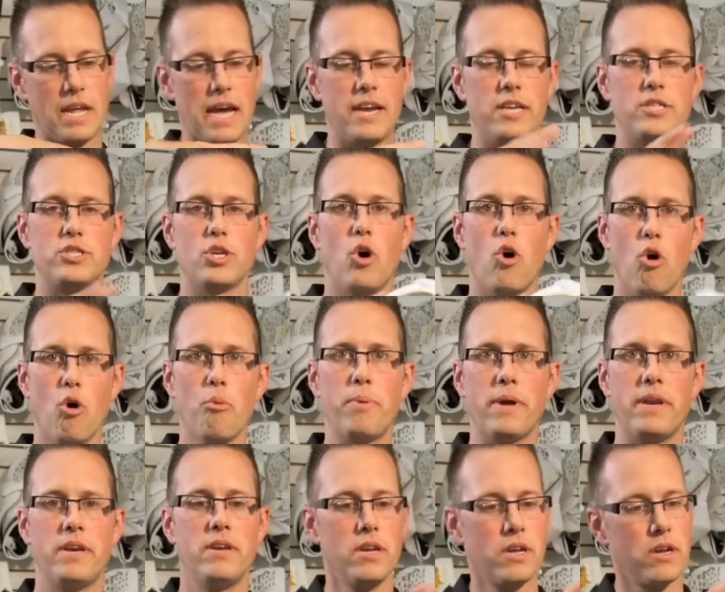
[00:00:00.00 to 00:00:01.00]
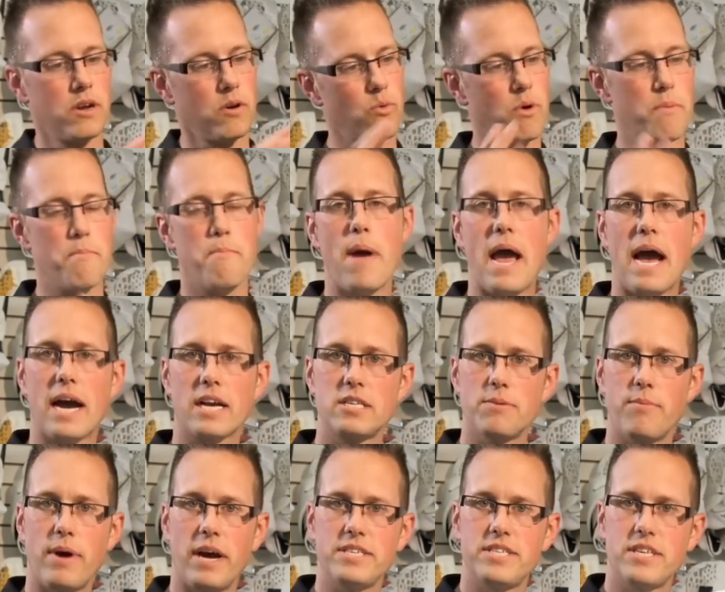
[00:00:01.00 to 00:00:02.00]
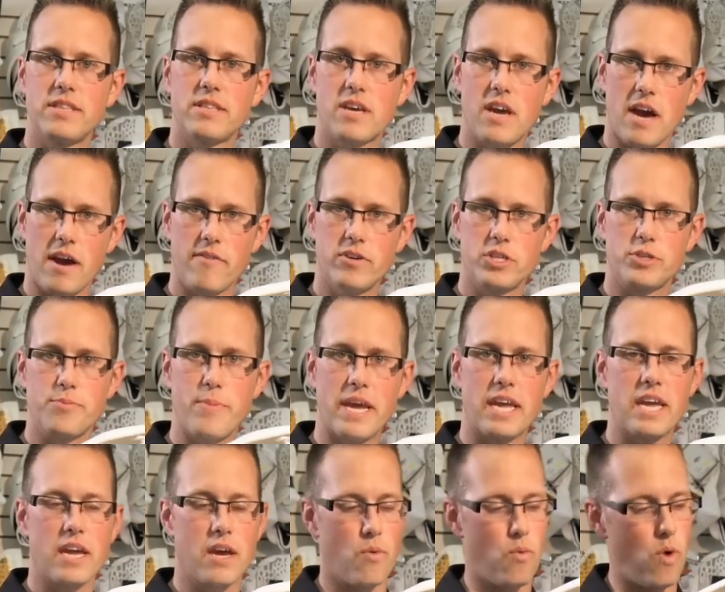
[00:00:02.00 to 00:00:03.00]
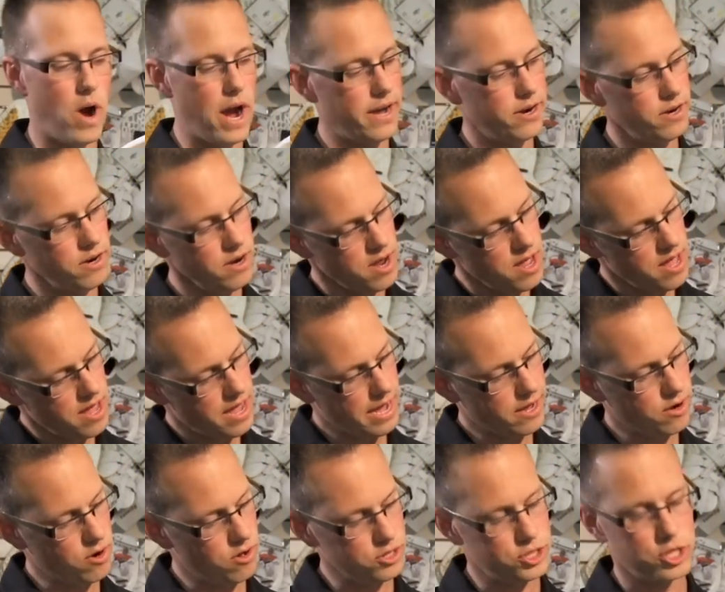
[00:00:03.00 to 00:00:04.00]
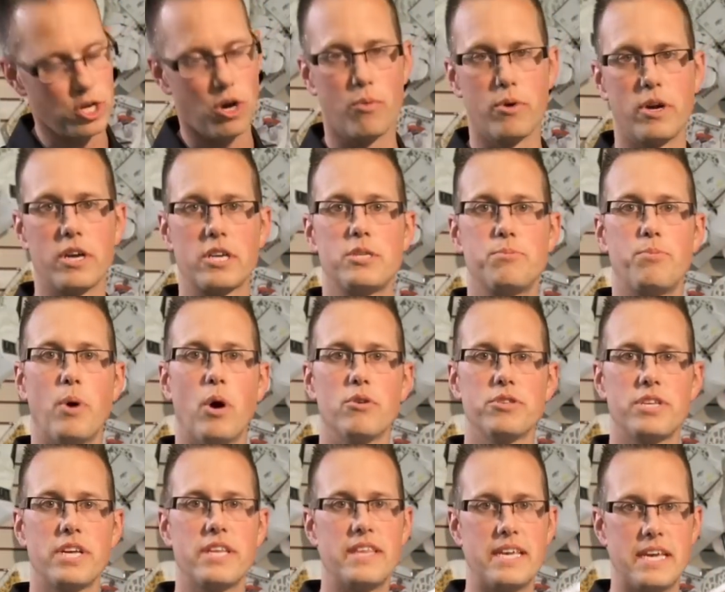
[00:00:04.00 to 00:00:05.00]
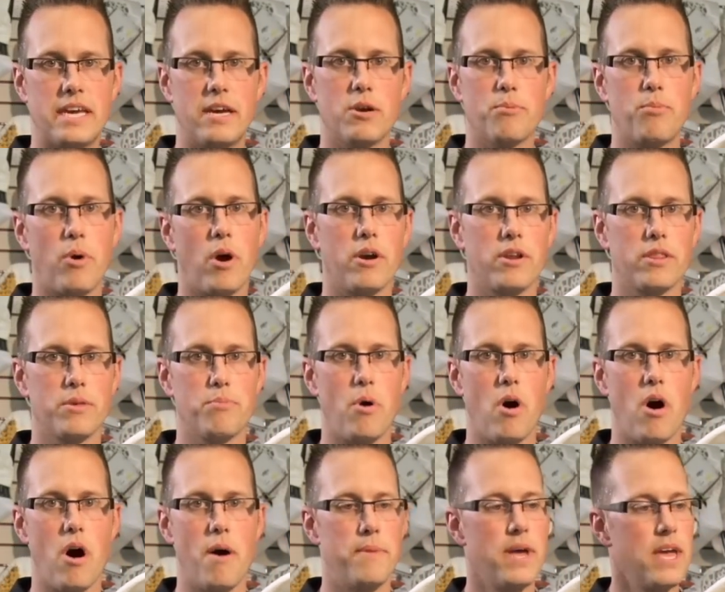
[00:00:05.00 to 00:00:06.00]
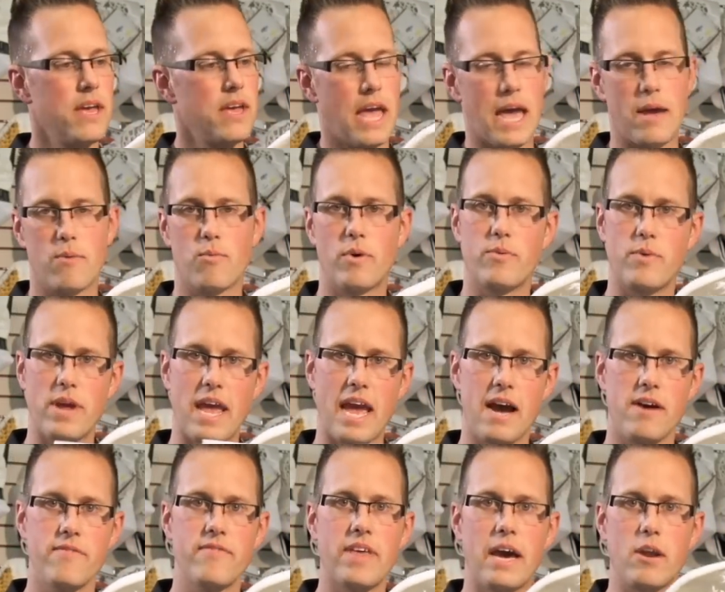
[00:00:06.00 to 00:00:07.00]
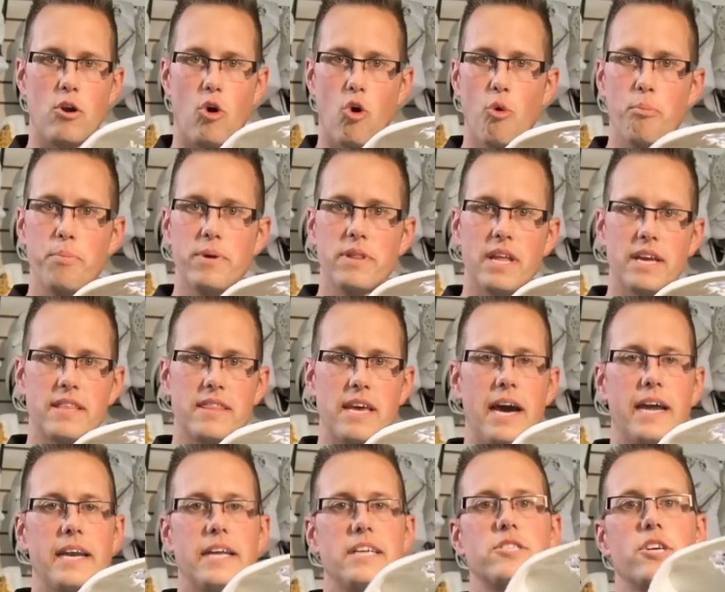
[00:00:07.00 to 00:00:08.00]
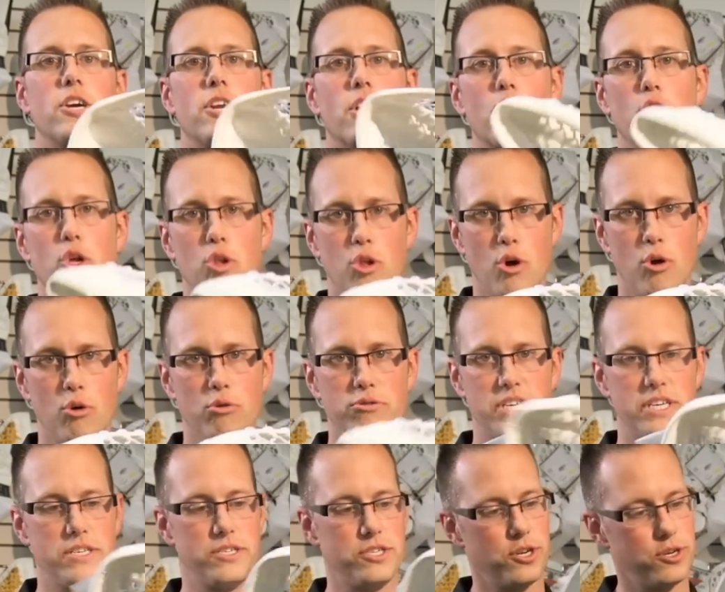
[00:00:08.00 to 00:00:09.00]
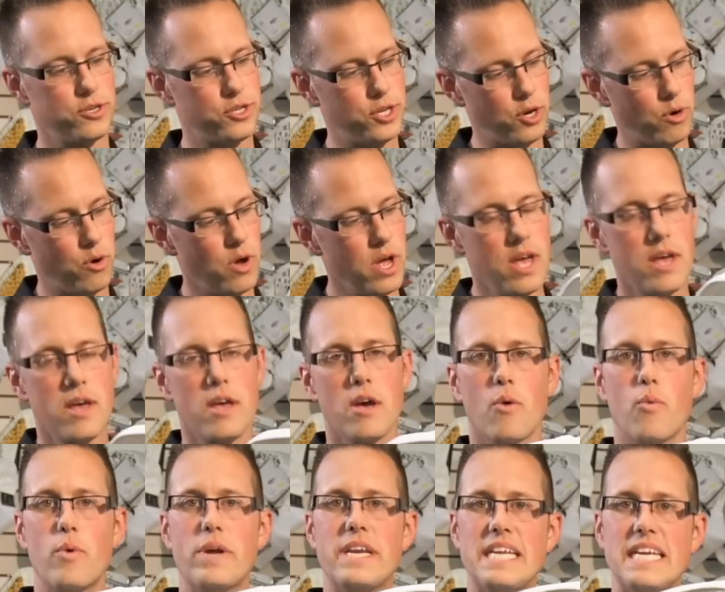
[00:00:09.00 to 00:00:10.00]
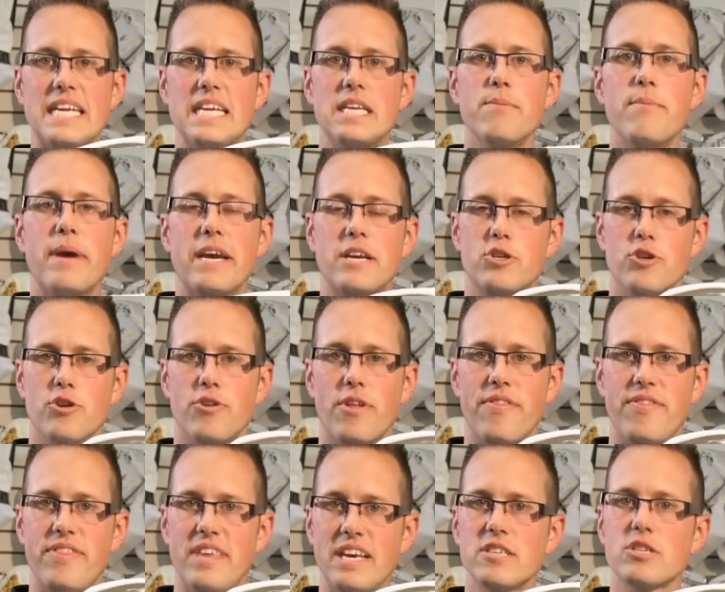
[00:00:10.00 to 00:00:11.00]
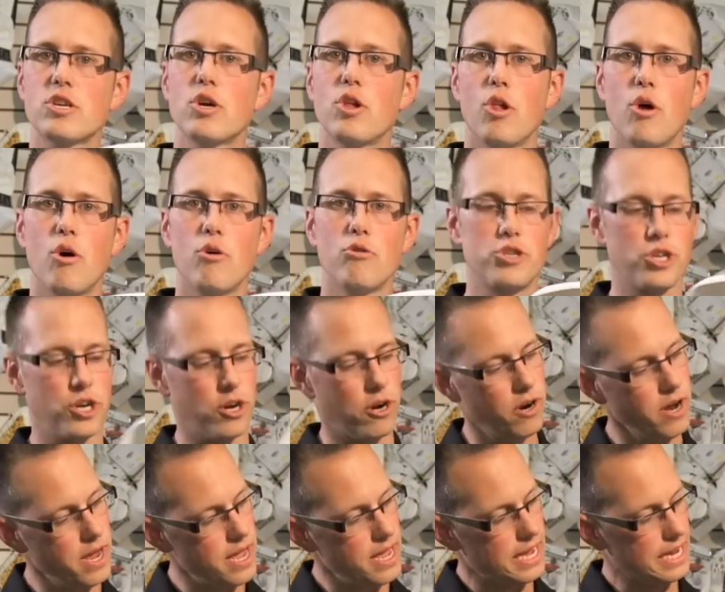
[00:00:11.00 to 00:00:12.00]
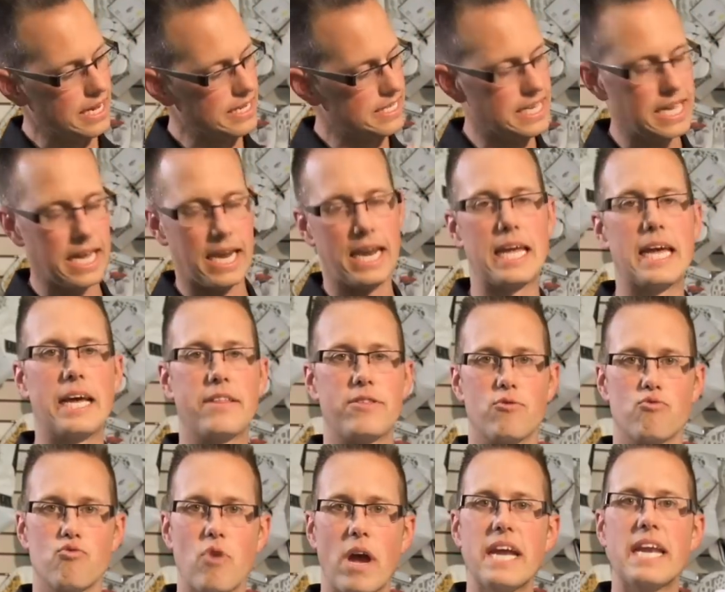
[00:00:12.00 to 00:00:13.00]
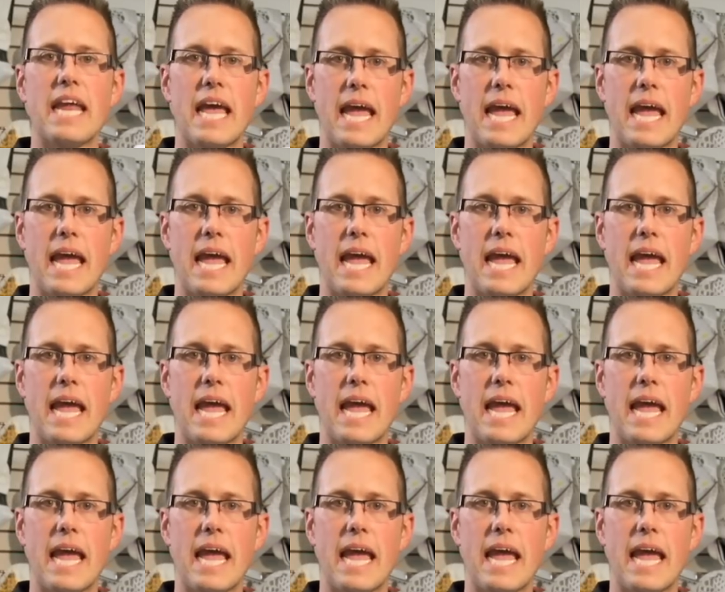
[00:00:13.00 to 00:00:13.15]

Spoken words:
and it's open, we're maximizing the coverage, making it wider, and also we're exposing the inner part of the palm. And when we have that open like that, it's gonna close easier too. We need to make sure that this closure is getting at the right